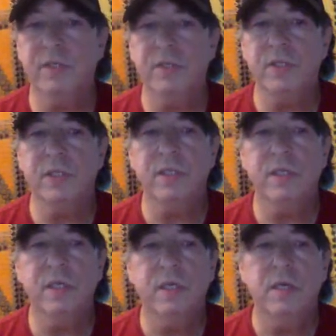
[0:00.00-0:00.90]
Union,
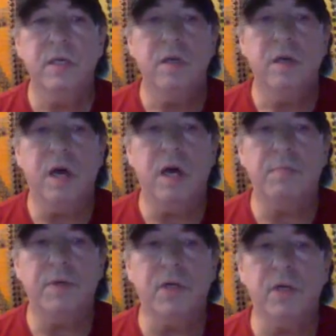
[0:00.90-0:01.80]

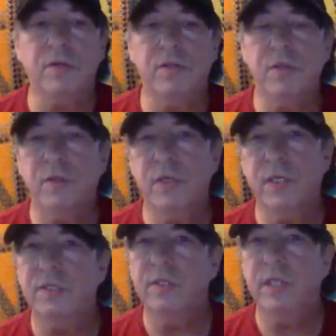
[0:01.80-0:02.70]
Mercosur
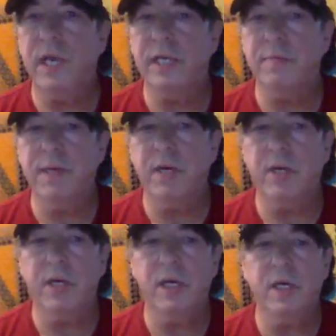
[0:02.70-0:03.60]
is Latin
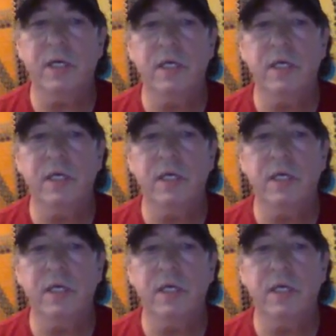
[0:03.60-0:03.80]
America,